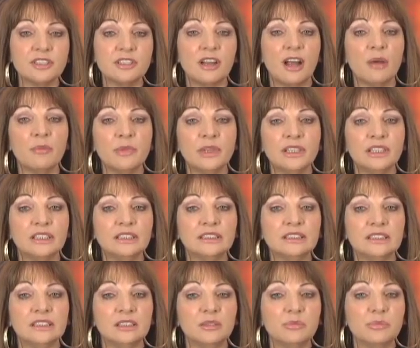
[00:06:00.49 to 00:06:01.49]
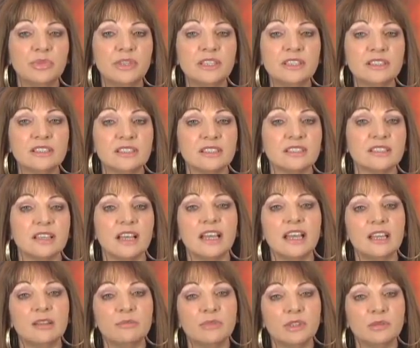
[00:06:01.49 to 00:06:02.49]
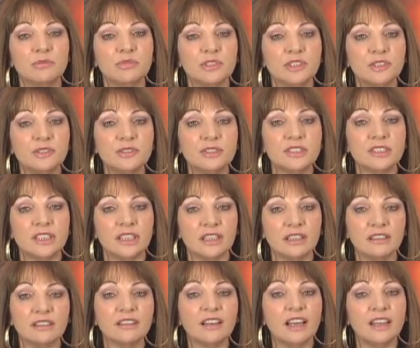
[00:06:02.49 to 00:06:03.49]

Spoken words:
dominant in the pieces I had been producing,